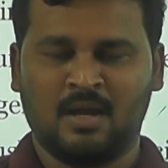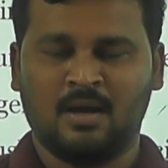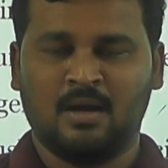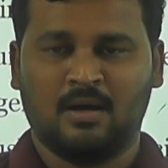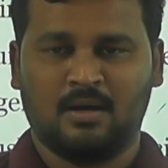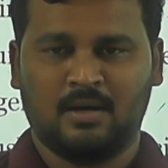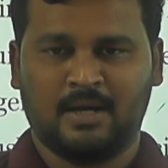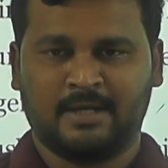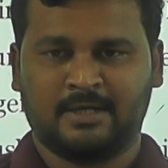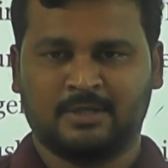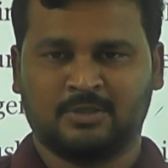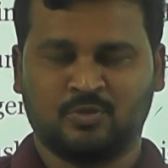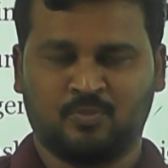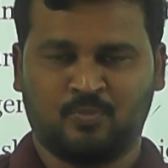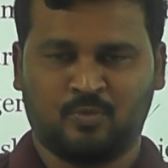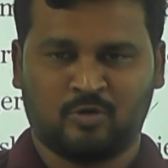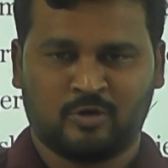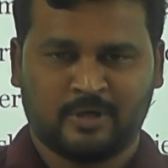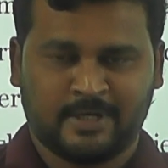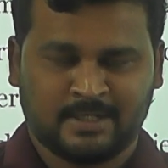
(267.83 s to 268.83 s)
like to
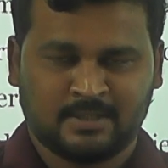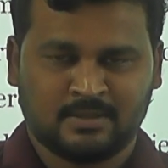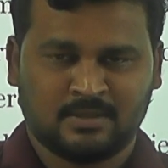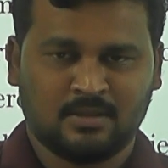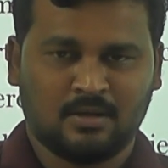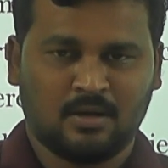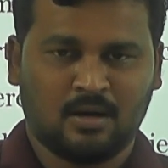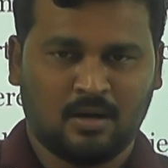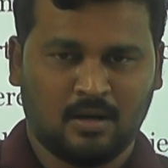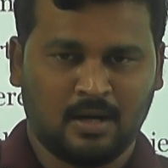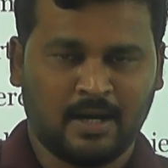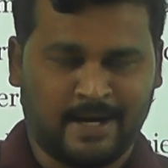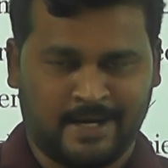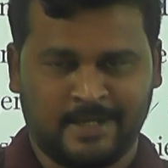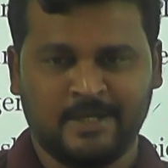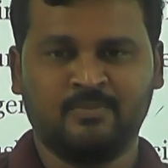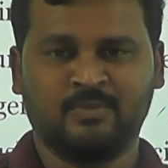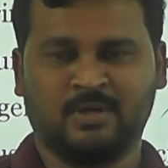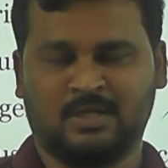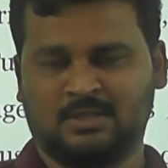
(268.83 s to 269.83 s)
protect
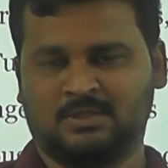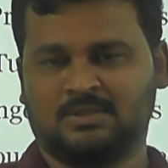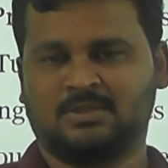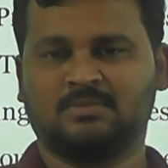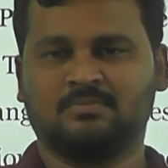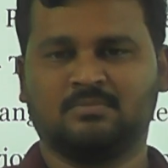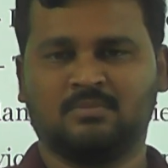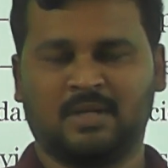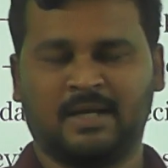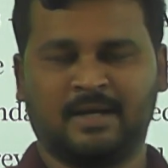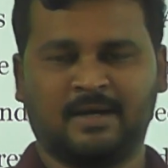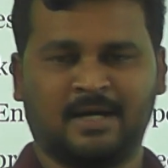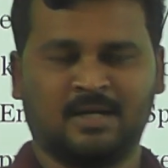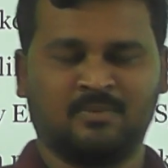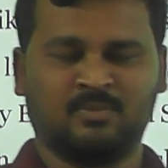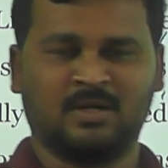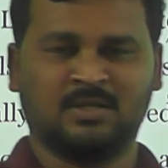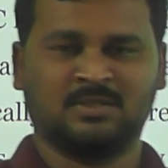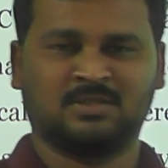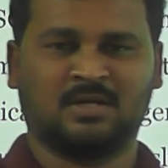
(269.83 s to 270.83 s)
animals. Like
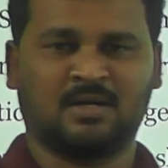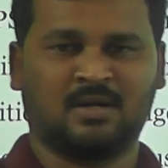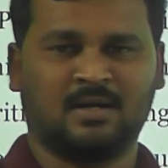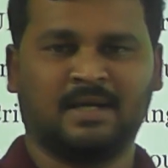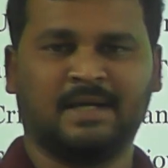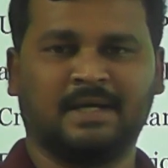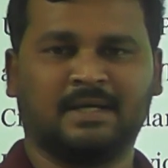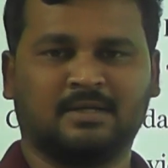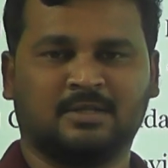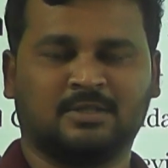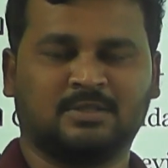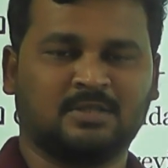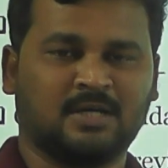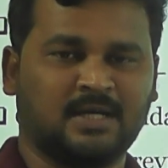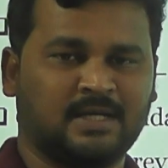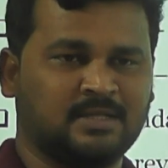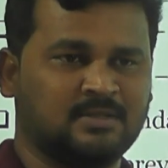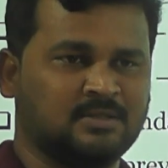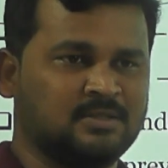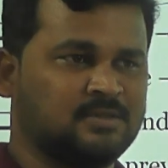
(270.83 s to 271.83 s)
animals are like a
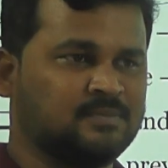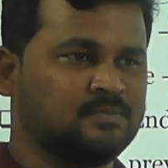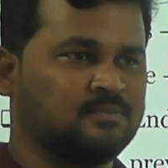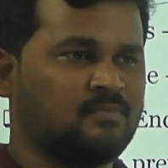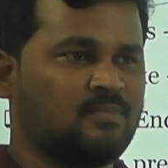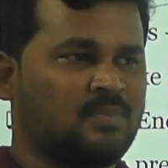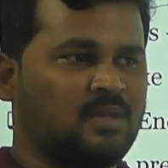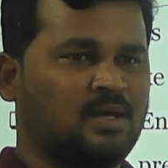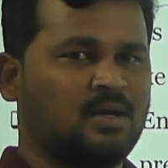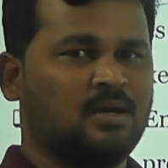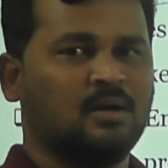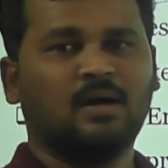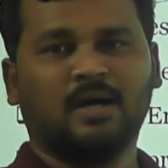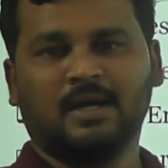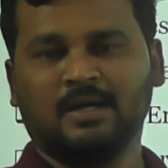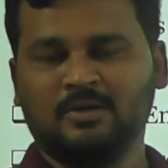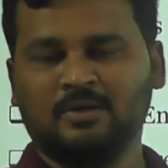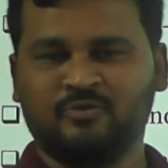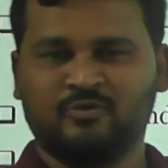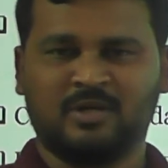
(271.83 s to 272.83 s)
tiger,
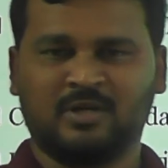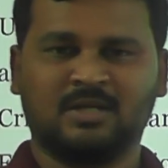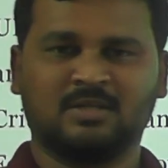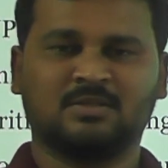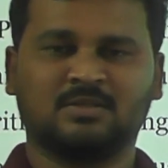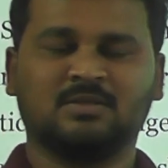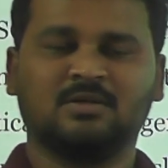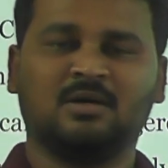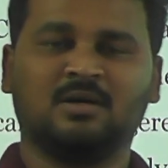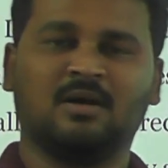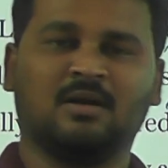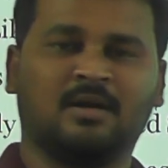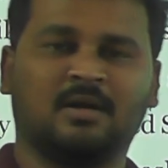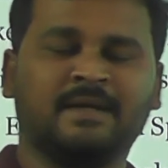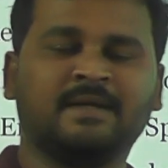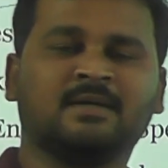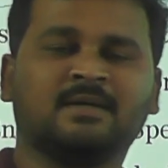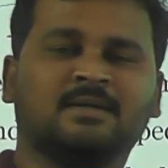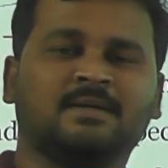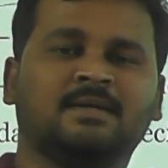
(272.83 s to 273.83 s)
elephant, a
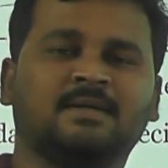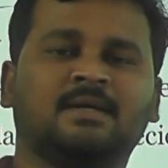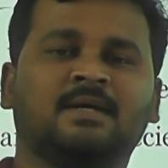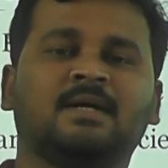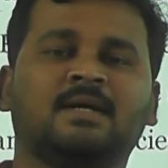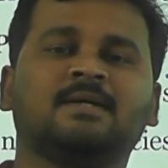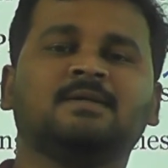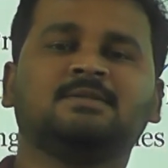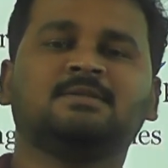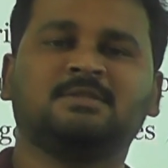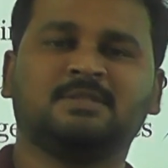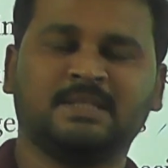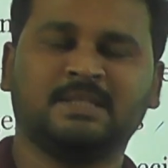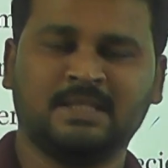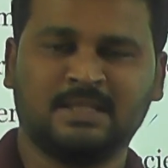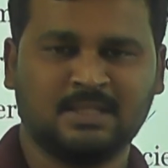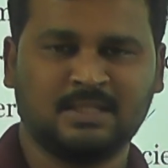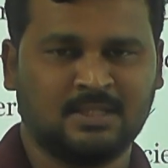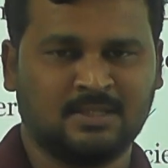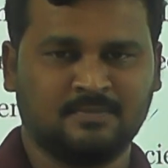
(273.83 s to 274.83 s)
lion,
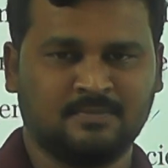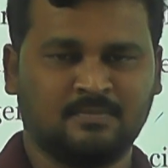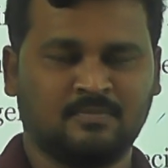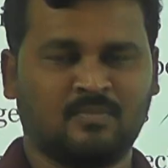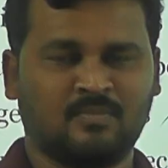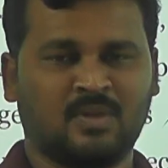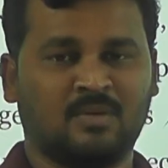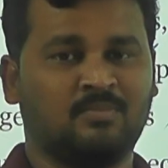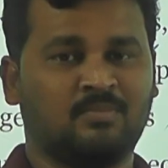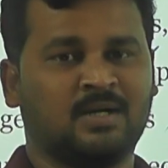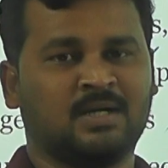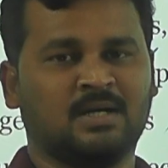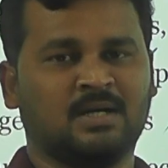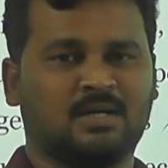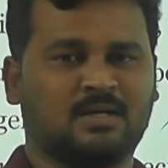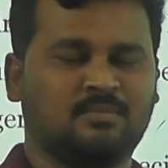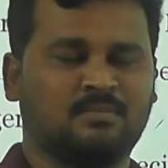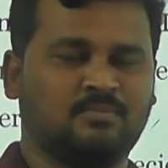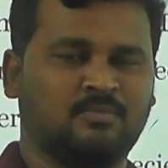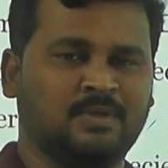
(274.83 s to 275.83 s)
cheetah, magar
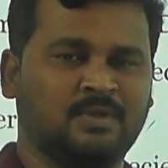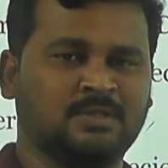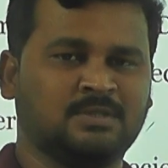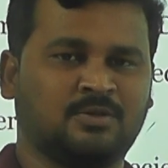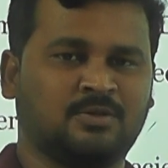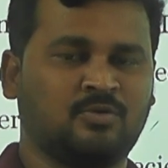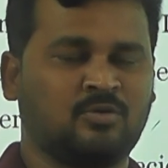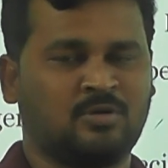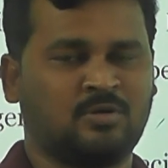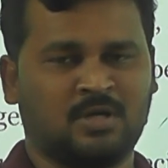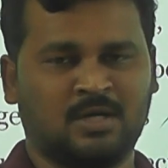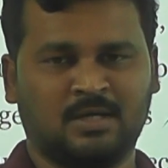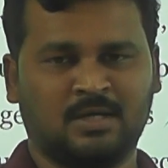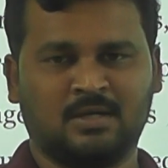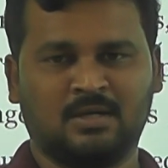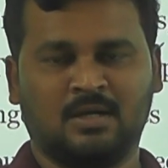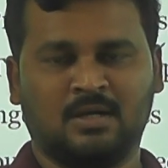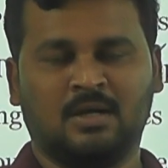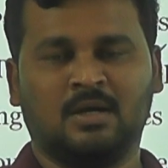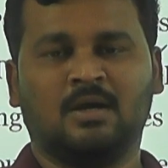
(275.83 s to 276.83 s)
means crocodile,
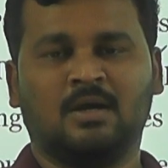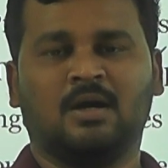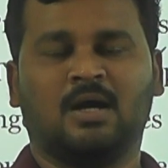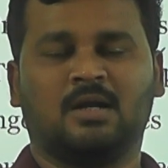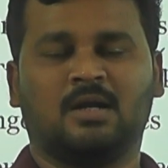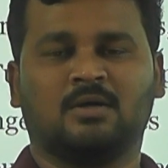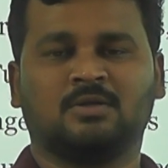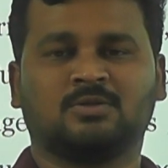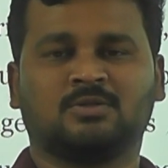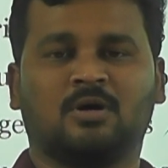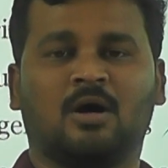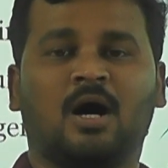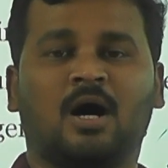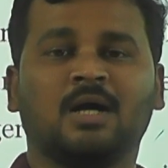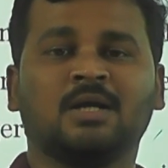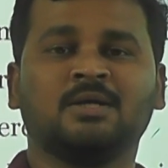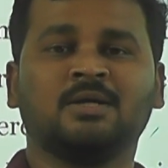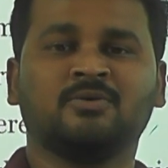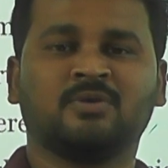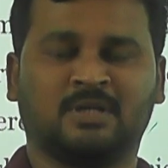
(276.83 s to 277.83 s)
and also
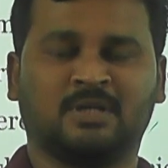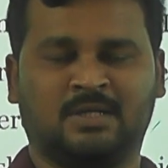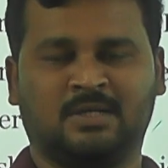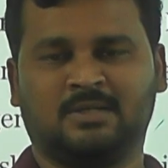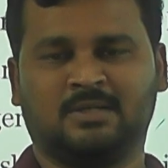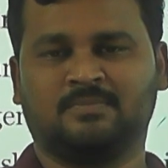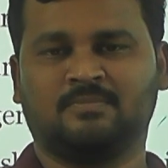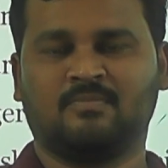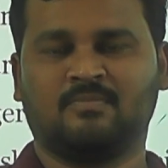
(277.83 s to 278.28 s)
olive ridley.